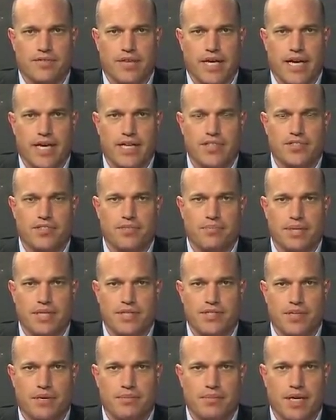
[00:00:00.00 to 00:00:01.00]
there has to be
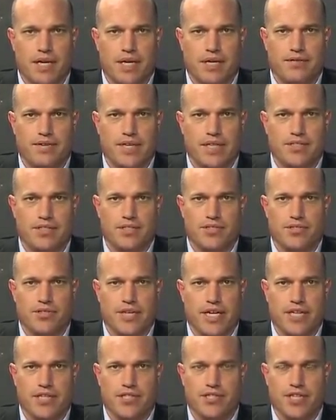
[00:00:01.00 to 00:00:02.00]
some kind of exit
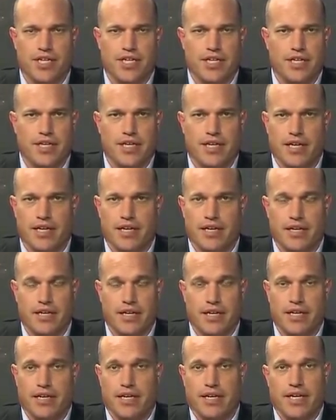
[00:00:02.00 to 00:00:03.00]
strategy
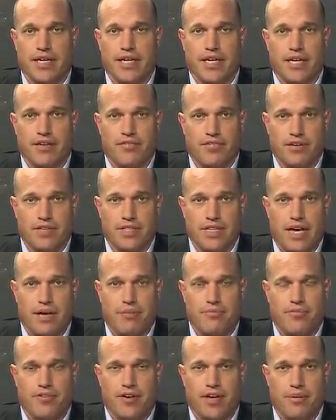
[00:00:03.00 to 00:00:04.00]
in a given
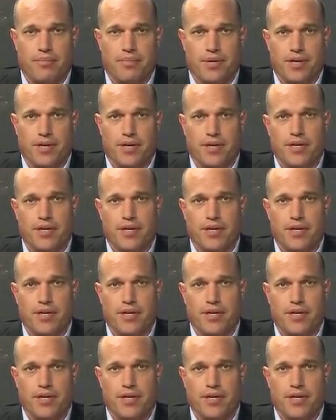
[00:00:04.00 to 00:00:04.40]
time frame,